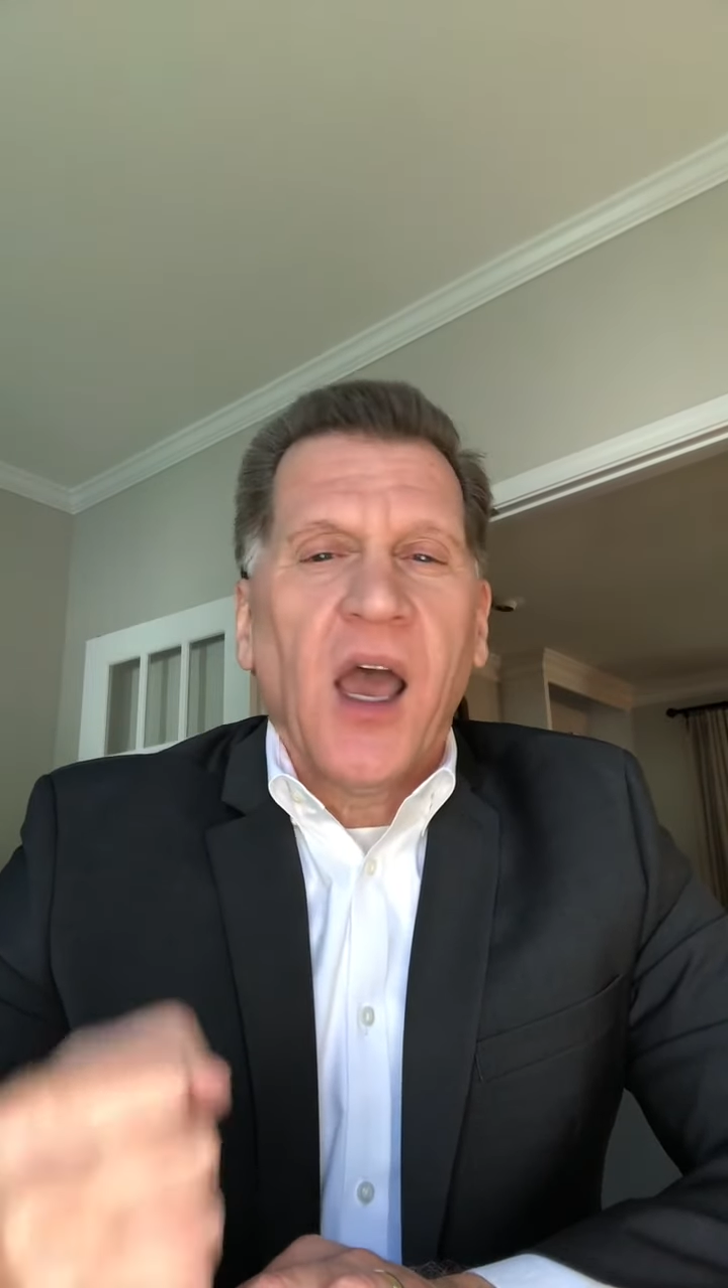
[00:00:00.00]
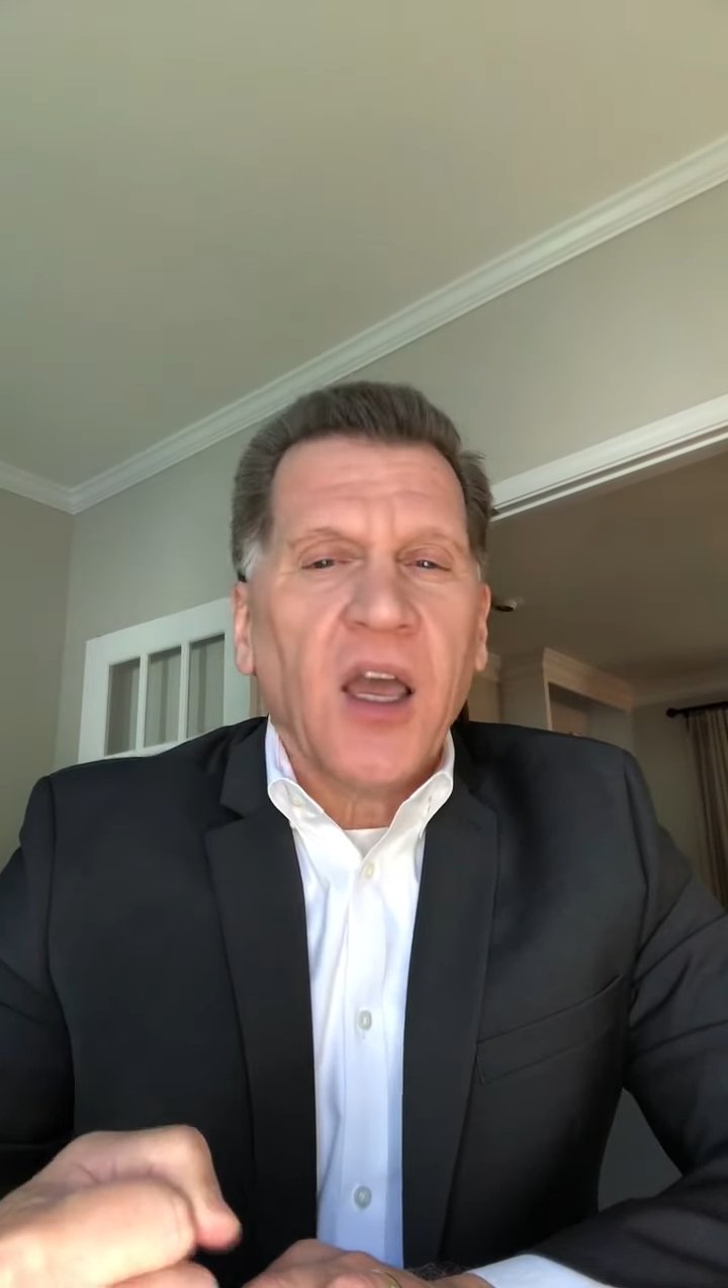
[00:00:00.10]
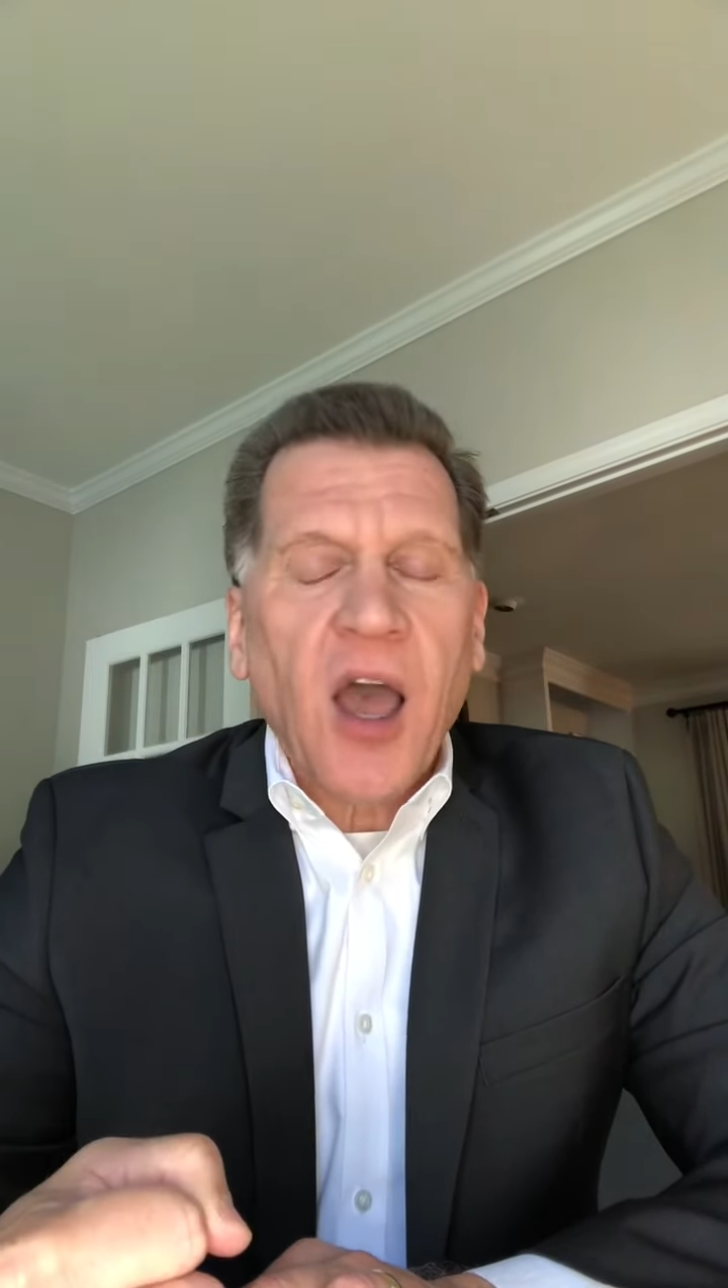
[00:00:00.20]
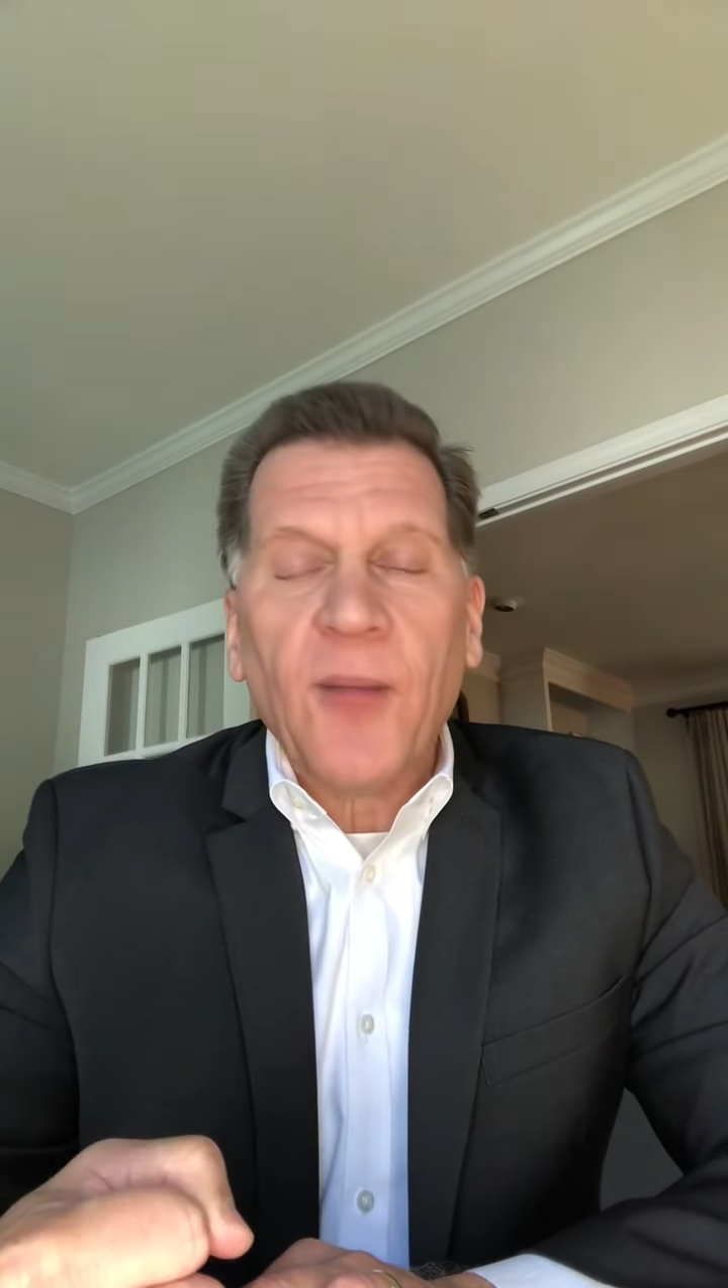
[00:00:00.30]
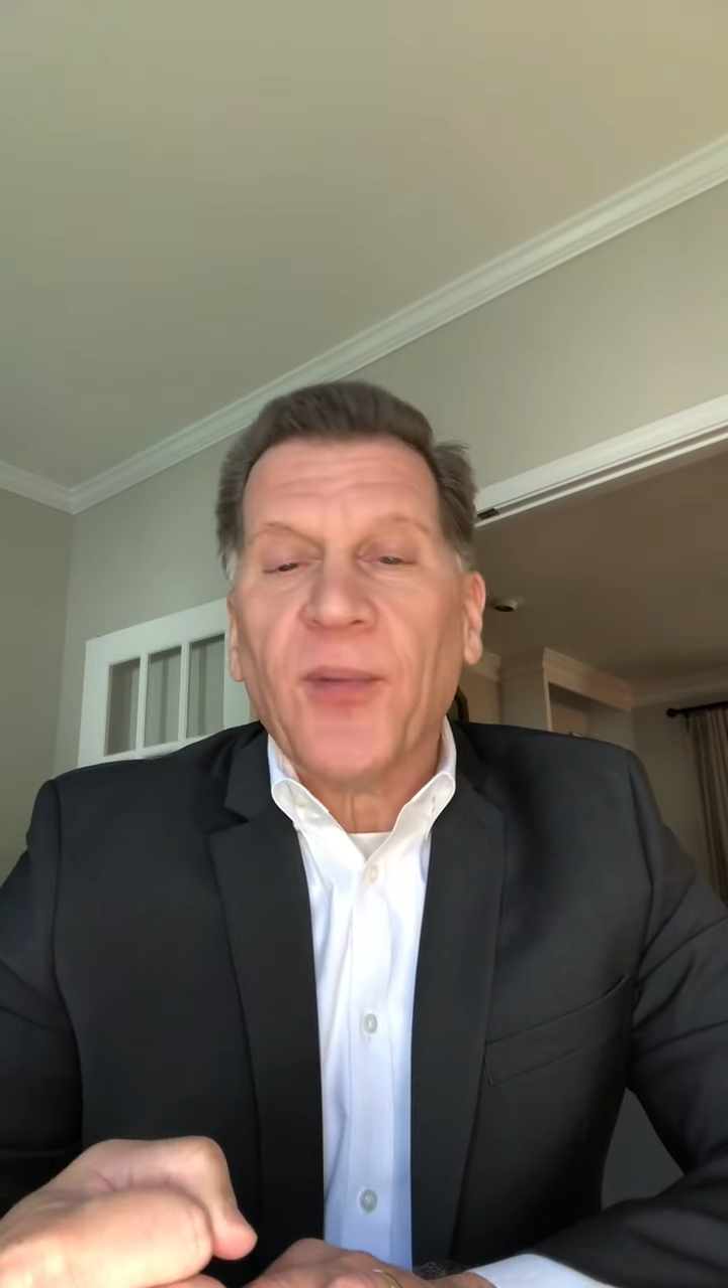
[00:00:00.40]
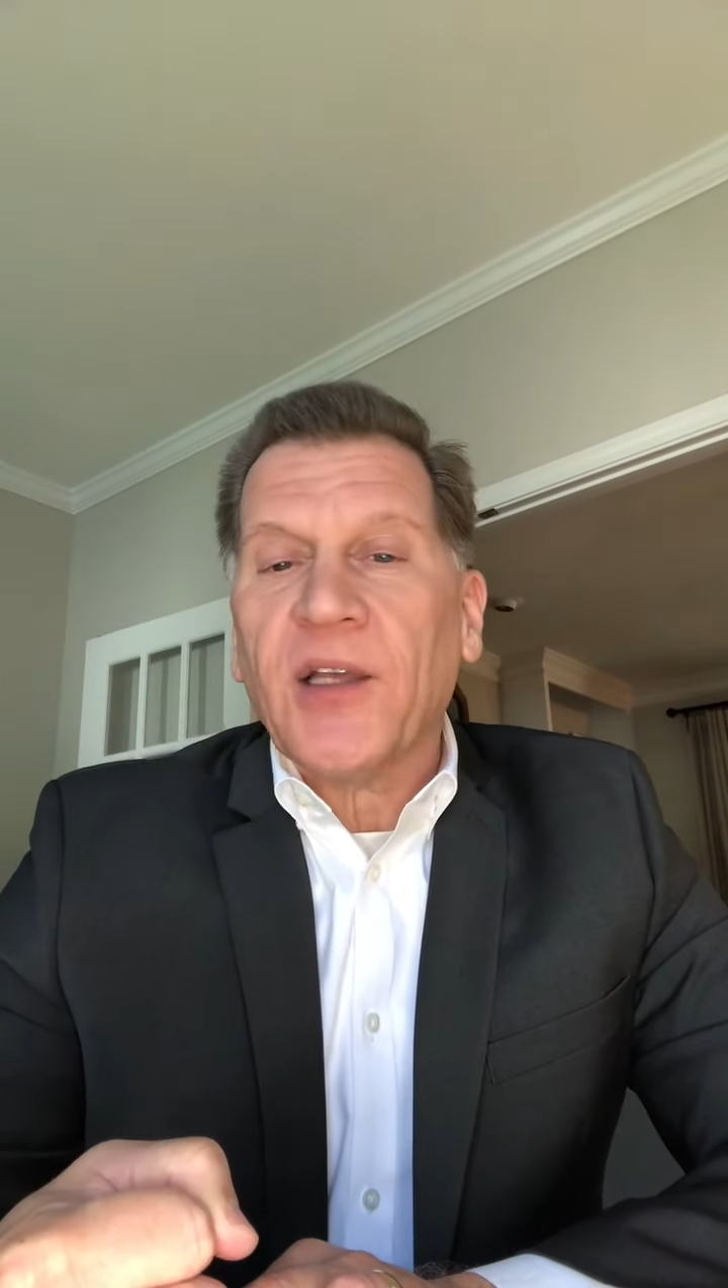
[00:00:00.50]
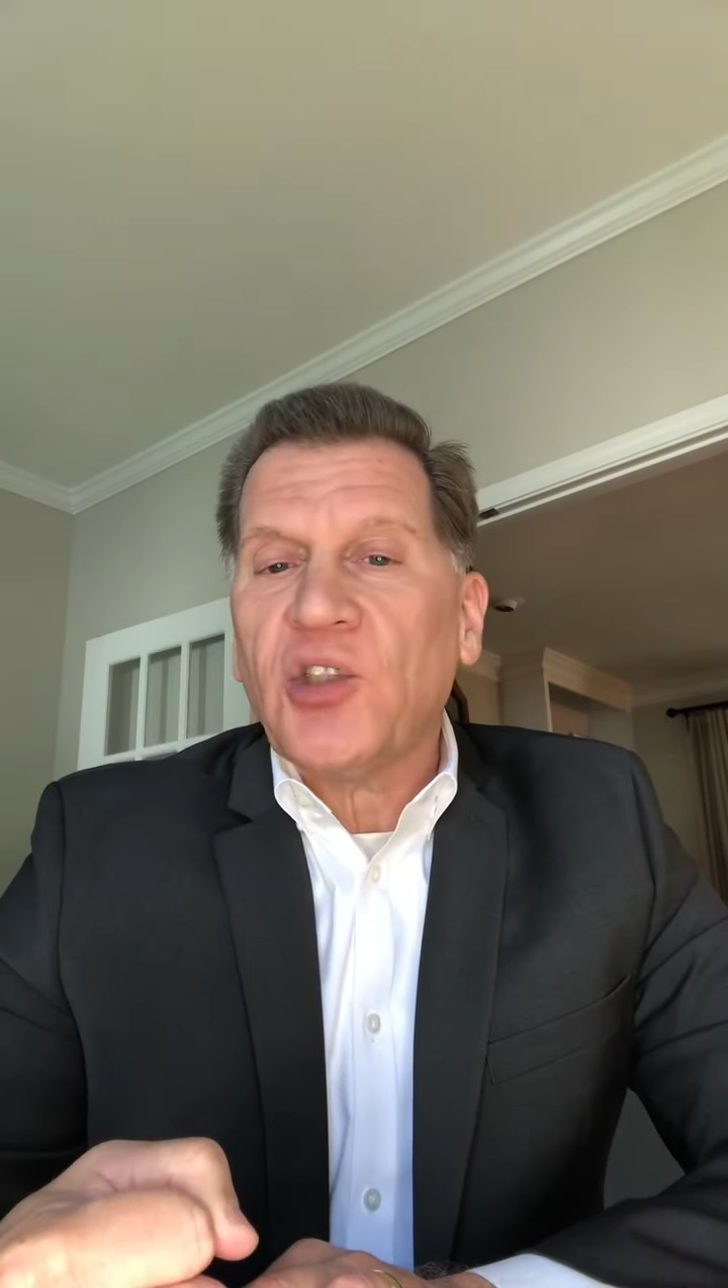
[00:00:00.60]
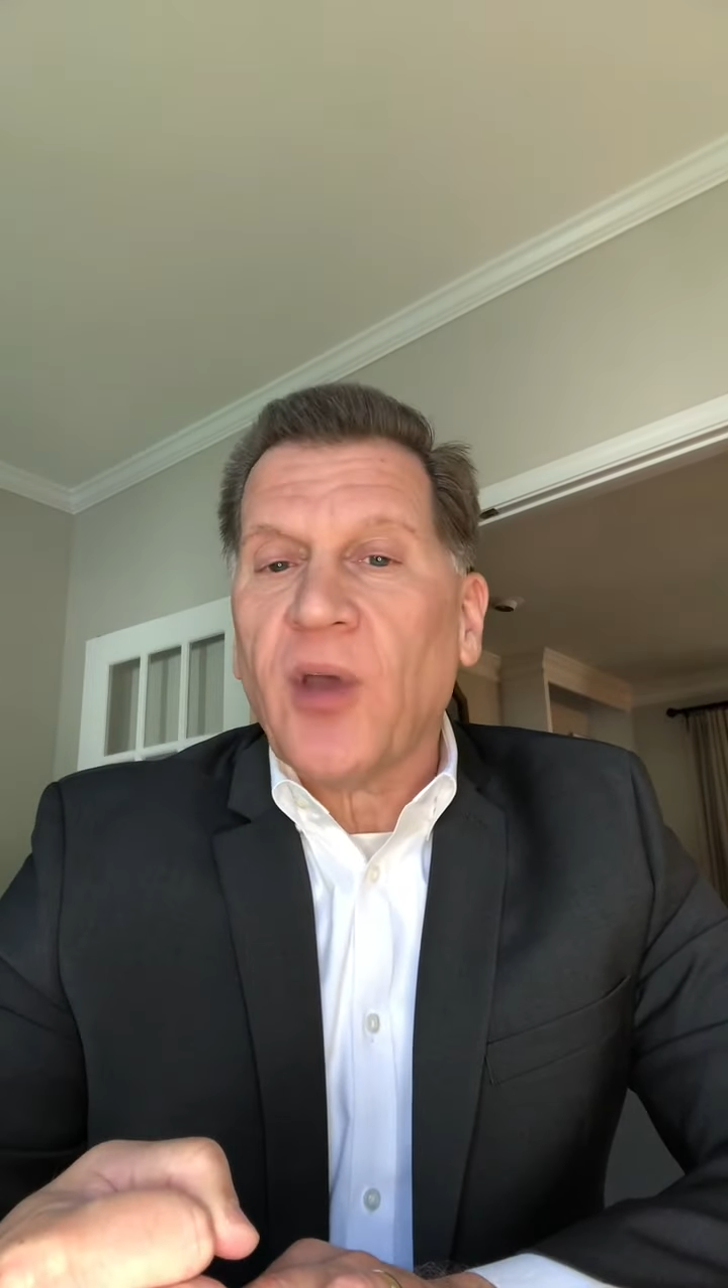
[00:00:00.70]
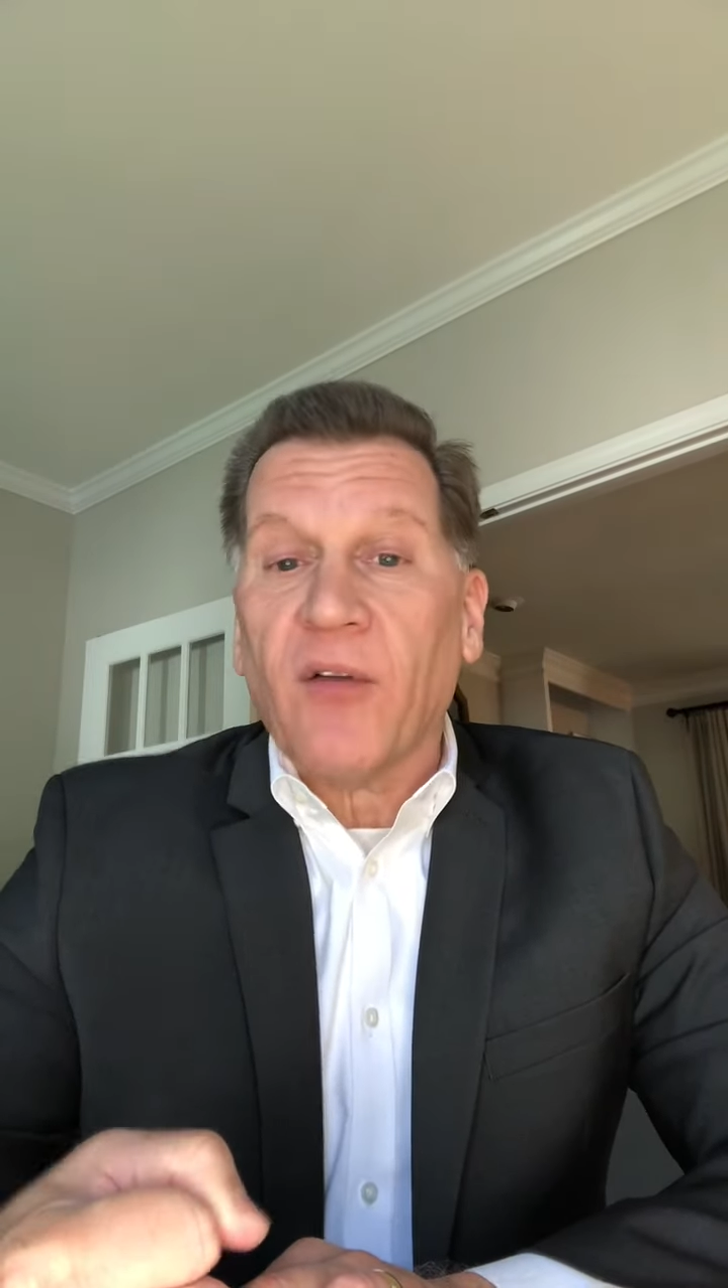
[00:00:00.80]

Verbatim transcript: God bless you.